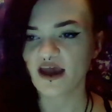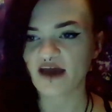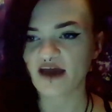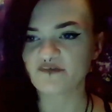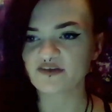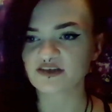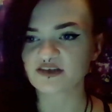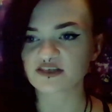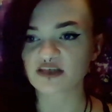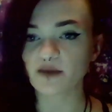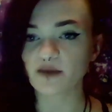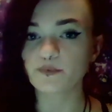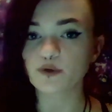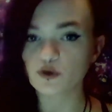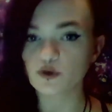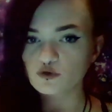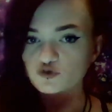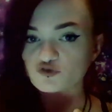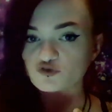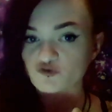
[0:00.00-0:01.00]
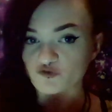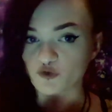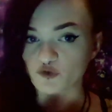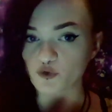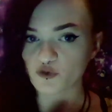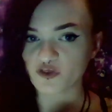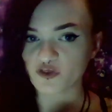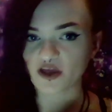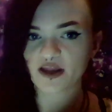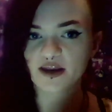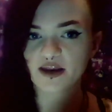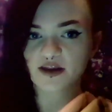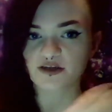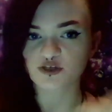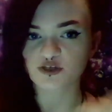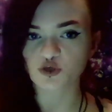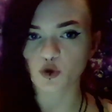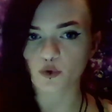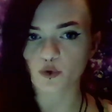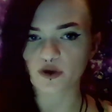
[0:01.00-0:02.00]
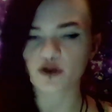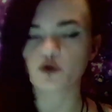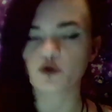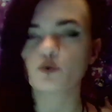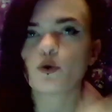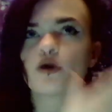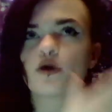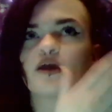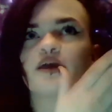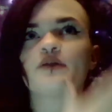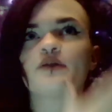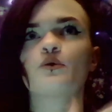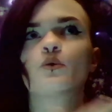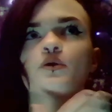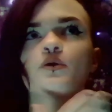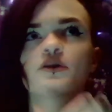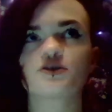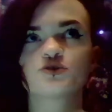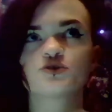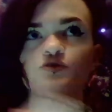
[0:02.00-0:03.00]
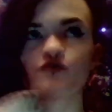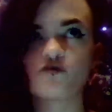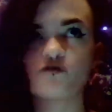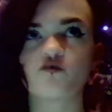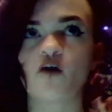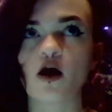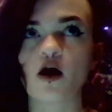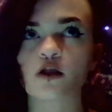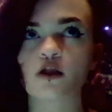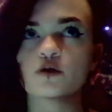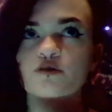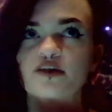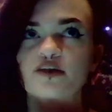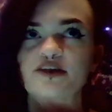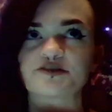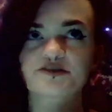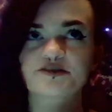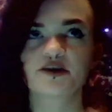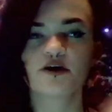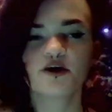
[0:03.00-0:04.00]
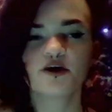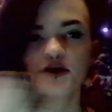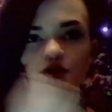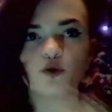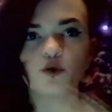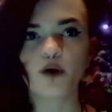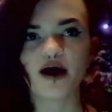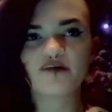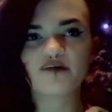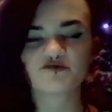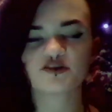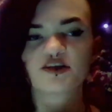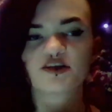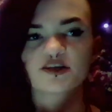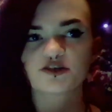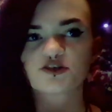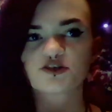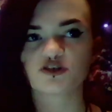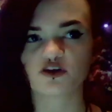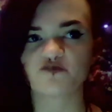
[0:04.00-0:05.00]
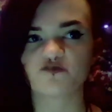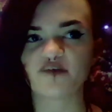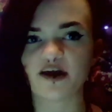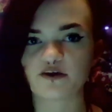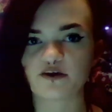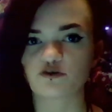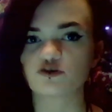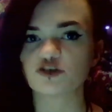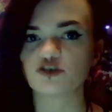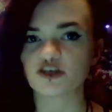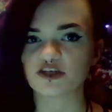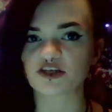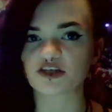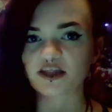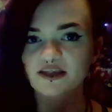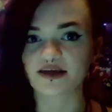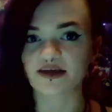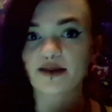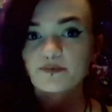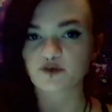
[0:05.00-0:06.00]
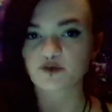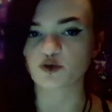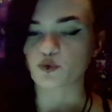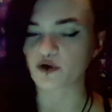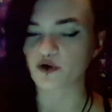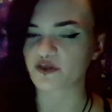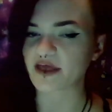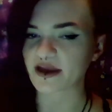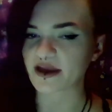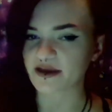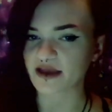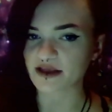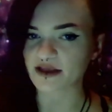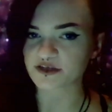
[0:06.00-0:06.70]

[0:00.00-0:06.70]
having some new truth, and it is going, you, in order to follow this, you have to conserve energy to lead up to where that